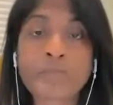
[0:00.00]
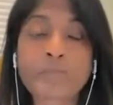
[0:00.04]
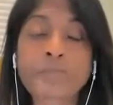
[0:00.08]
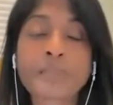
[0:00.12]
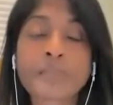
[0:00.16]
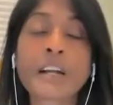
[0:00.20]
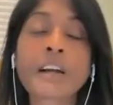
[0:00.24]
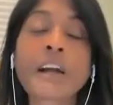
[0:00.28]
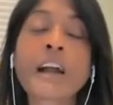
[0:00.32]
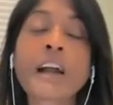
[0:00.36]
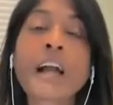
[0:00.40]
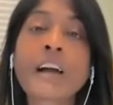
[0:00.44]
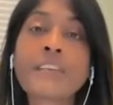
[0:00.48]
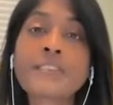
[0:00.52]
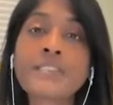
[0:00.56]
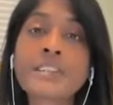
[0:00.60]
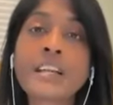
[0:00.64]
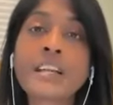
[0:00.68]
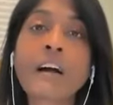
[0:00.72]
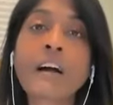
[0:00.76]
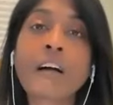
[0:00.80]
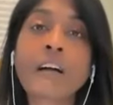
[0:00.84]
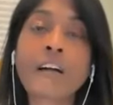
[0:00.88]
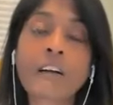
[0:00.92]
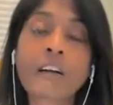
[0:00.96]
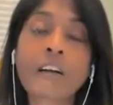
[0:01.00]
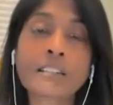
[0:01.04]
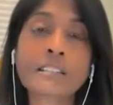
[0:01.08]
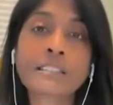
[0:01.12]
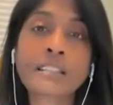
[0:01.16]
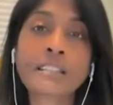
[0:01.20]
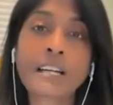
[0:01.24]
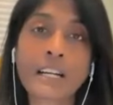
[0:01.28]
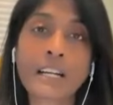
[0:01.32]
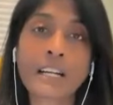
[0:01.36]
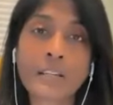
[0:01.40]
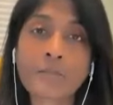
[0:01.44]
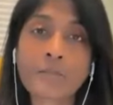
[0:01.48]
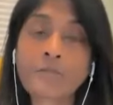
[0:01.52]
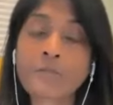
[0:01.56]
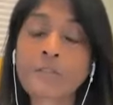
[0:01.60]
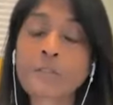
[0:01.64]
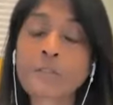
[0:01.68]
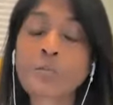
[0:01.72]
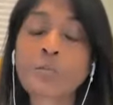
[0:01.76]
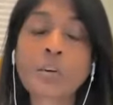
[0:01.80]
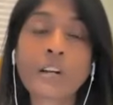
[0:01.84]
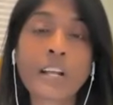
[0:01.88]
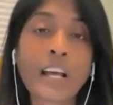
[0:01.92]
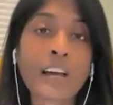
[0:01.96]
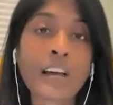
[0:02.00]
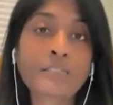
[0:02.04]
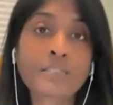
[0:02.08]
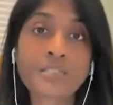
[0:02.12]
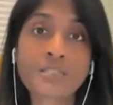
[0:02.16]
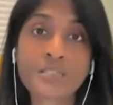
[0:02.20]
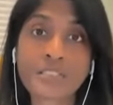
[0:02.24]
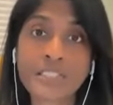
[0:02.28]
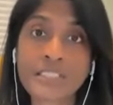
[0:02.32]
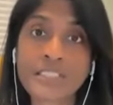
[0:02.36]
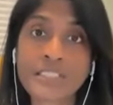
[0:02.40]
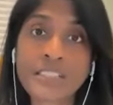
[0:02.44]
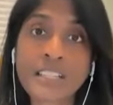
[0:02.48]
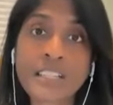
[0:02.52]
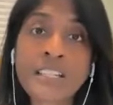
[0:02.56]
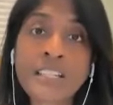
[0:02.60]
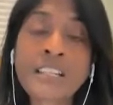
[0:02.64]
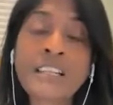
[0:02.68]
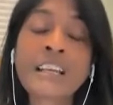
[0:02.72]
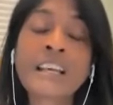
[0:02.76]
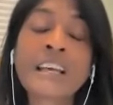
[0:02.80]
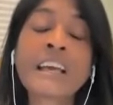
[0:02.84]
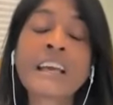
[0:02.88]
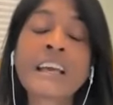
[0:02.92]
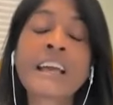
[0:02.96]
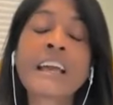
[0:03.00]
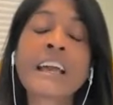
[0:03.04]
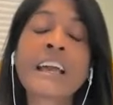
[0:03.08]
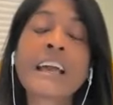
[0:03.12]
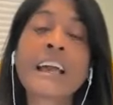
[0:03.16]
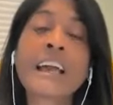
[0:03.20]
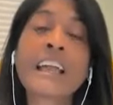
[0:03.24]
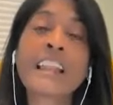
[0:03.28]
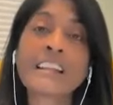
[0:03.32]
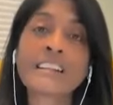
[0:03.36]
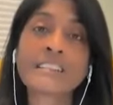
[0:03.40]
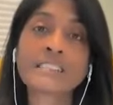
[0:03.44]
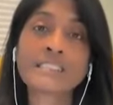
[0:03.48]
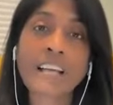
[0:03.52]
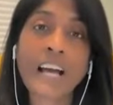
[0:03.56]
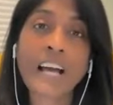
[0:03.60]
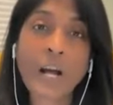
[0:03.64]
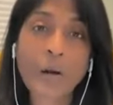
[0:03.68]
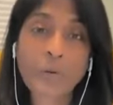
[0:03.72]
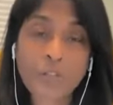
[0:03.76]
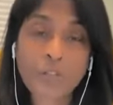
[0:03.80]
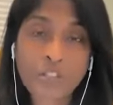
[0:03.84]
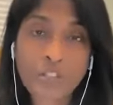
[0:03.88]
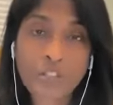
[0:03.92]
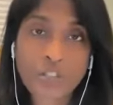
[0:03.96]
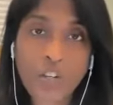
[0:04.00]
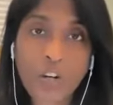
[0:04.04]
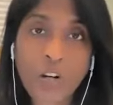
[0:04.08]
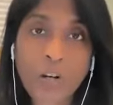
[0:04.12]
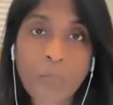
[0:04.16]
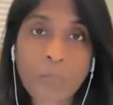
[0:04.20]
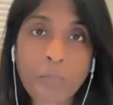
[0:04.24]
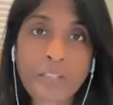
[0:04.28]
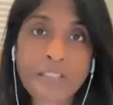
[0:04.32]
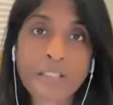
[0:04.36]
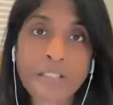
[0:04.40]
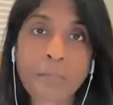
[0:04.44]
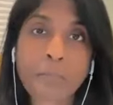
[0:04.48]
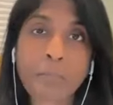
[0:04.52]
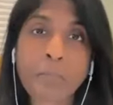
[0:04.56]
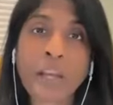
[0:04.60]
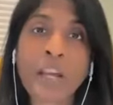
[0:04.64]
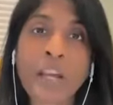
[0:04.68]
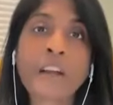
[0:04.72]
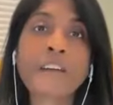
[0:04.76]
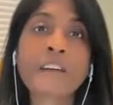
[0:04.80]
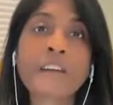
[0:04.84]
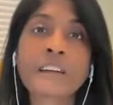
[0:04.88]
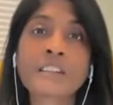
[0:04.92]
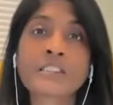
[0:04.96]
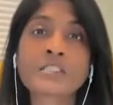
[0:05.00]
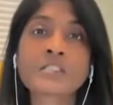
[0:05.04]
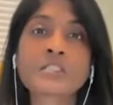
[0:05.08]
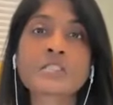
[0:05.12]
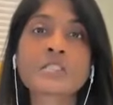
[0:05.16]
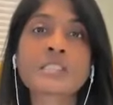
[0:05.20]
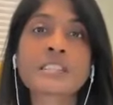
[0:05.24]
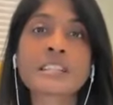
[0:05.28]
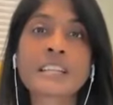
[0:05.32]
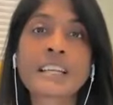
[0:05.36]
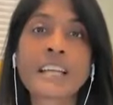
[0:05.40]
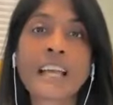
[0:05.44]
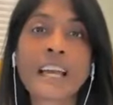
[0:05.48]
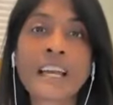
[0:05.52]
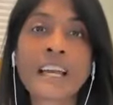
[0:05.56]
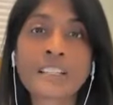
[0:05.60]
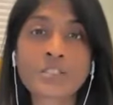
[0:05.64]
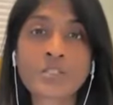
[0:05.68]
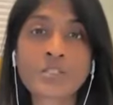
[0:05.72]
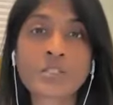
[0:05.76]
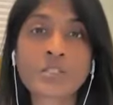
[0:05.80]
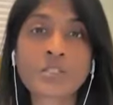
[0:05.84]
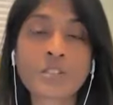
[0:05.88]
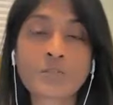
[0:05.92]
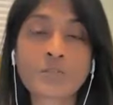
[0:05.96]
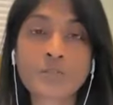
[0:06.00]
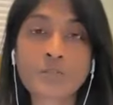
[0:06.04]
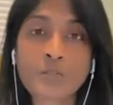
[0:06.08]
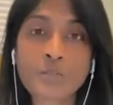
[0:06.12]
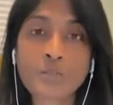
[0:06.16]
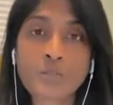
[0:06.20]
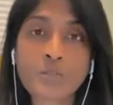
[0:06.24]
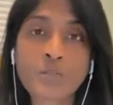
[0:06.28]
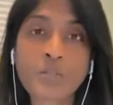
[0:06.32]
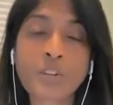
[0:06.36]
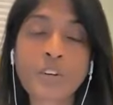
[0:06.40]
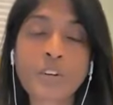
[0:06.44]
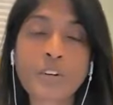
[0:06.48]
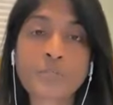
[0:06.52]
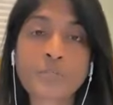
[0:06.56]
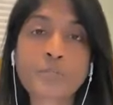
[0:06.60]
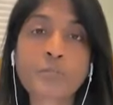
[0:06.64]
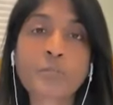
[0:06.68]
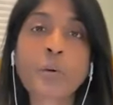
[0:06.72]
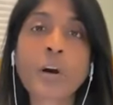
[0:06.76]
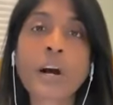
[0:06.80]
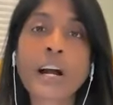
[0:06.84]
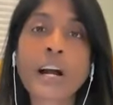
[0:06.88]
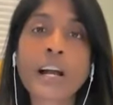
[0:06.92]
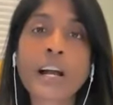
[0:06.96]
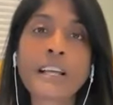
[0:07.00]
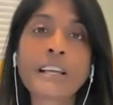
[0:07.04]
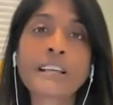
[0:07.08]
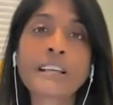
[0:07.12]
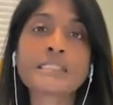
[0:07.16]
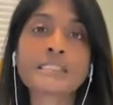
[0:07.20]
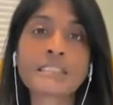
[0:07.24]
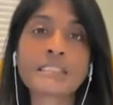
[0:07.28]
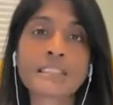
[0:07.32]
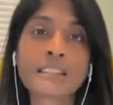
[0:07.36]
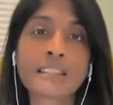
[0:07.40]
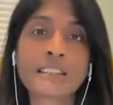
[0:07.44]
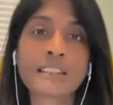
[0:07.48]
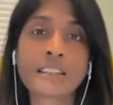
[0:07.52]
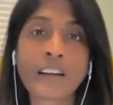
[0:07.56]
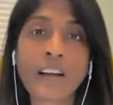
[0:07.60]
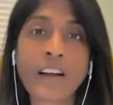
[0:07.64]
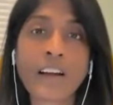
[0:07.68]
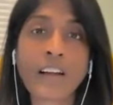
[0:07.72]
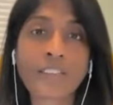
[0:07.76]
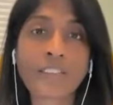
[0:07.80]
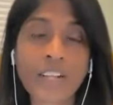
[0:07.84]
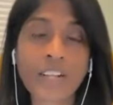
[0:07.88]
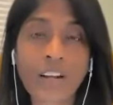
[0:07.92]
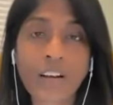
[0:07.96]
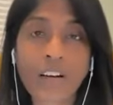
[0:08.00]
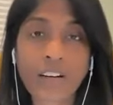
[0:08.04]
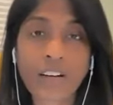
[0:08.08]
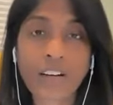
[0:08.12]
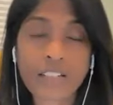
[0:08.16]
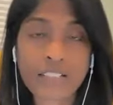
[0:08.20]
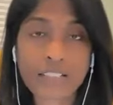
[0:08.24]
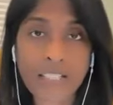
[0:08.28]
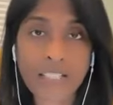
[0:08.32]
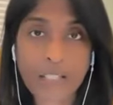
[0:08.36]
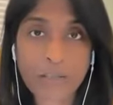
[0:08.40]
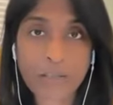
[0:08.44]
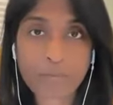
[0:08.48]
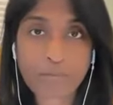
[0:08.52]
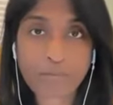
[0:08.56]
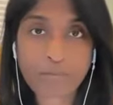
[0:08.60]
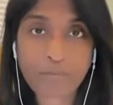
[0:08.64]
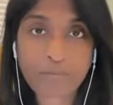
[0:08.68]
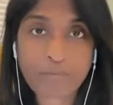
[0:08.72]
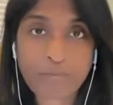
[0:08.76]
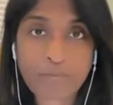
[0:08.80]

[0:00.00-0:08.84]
They're having a hard time for whatever reason. And it is our job as a parent to get to the root of why is it that they're having a hard time.